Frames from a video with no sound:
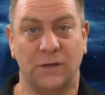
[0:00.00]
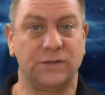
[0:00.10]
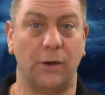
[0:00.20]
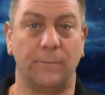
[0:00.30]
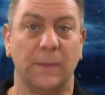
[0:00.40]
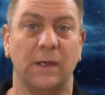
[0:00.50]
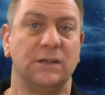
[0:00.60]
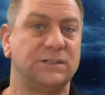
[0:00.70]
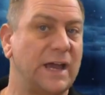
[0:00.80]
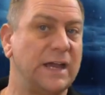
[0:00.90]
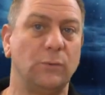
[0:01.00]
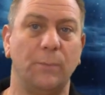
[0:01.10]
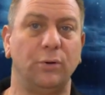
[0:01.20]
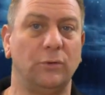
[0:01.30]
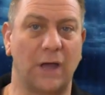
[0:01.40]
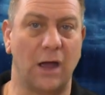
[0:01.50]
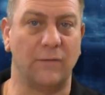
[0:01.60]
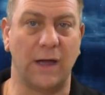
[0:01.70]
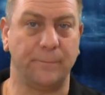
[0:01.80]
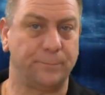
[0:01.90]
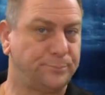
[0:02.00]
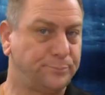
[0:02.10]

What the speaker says: So, say you were pulled over,